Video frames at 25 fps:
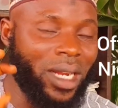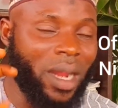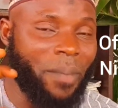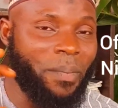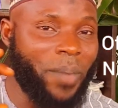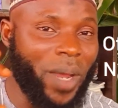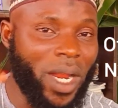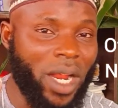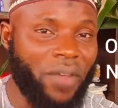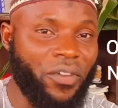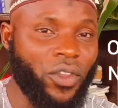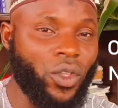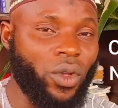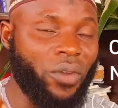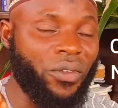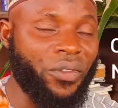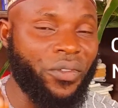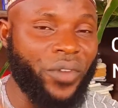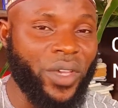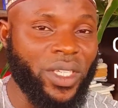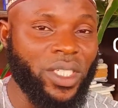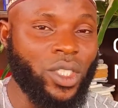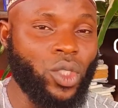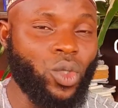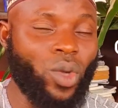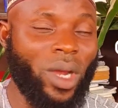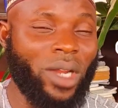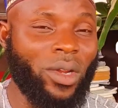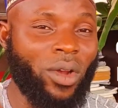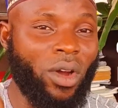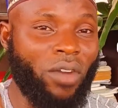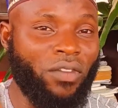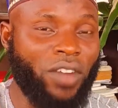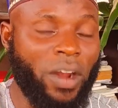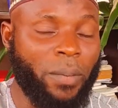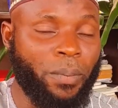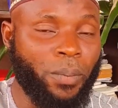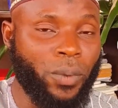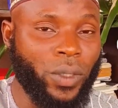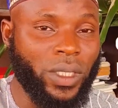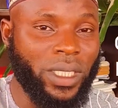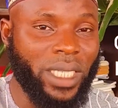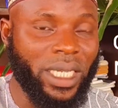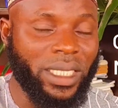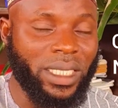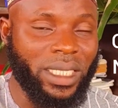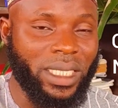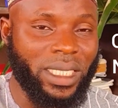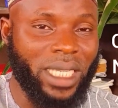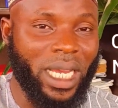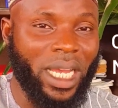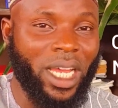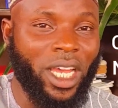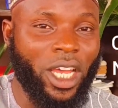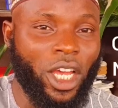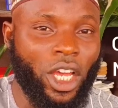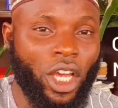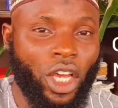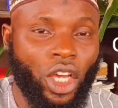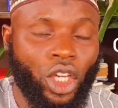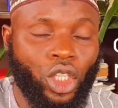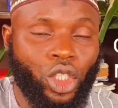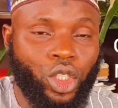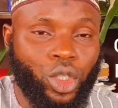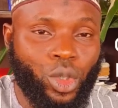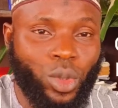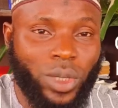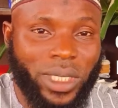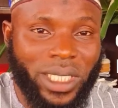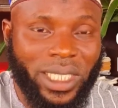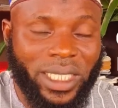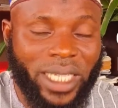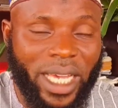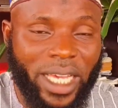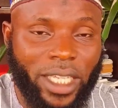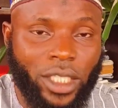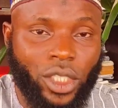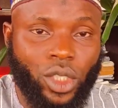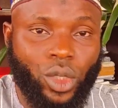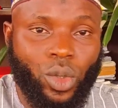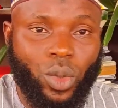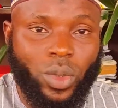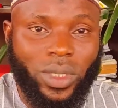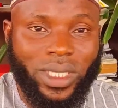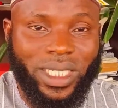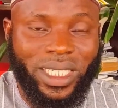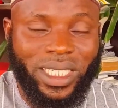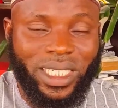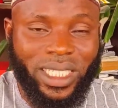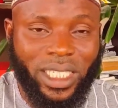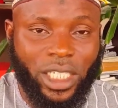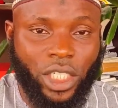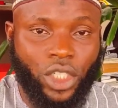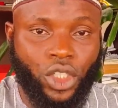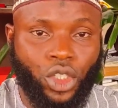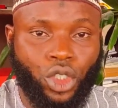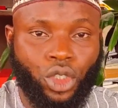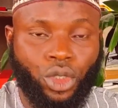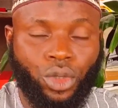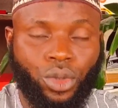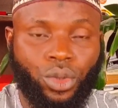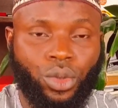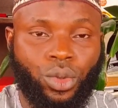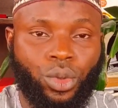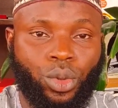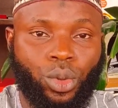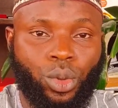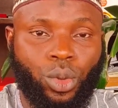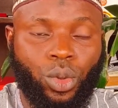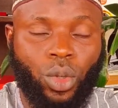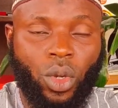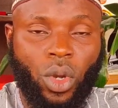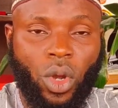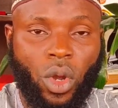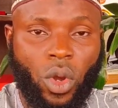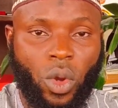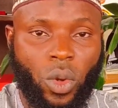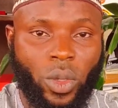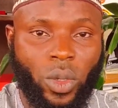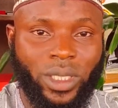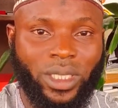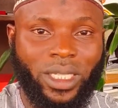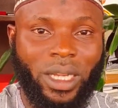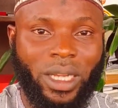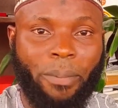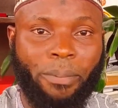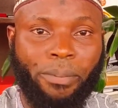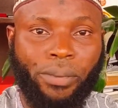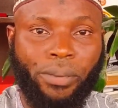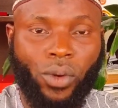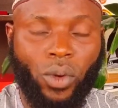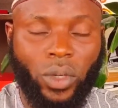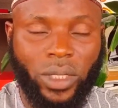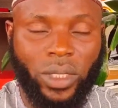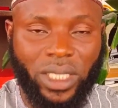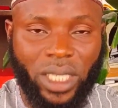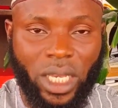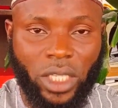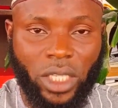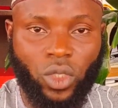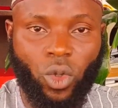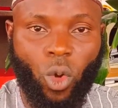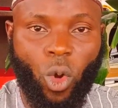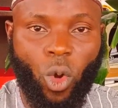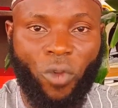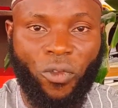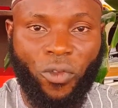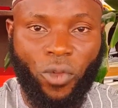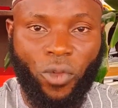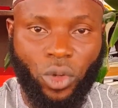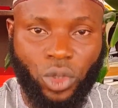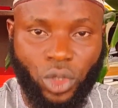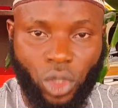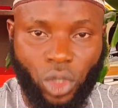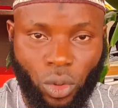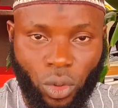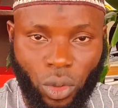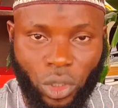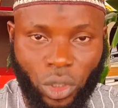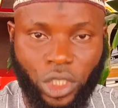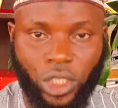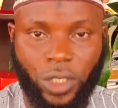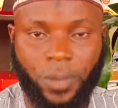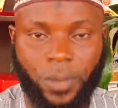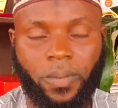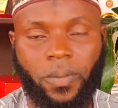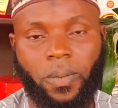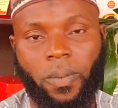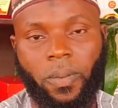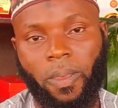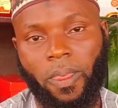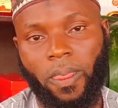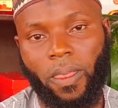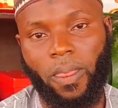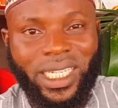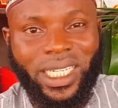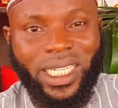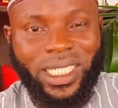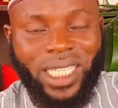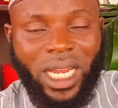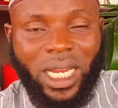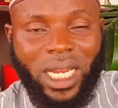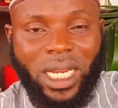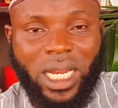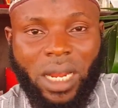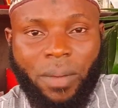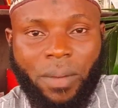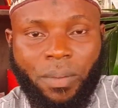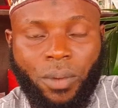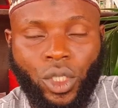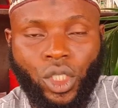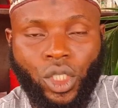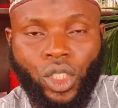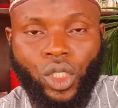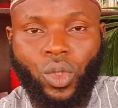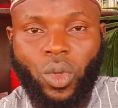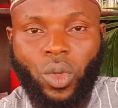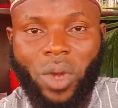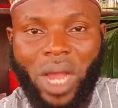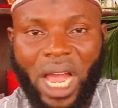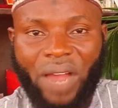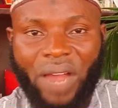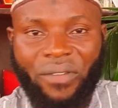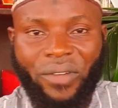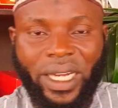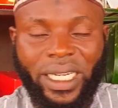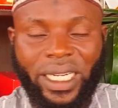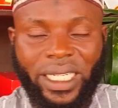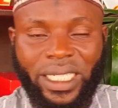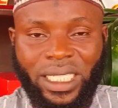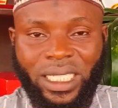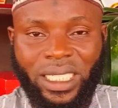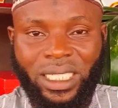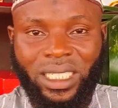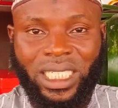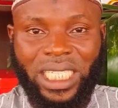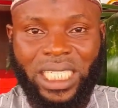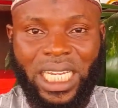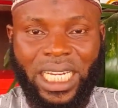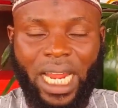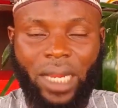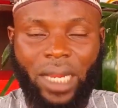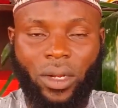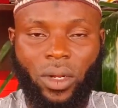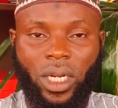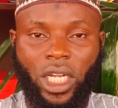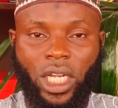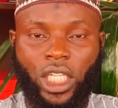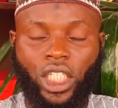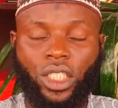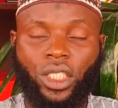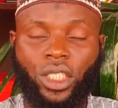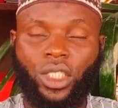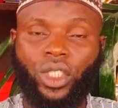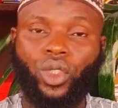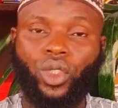benefit of investing to an off-plan project is that you tend to see through the process of construction. It enables you to have an insider knowledge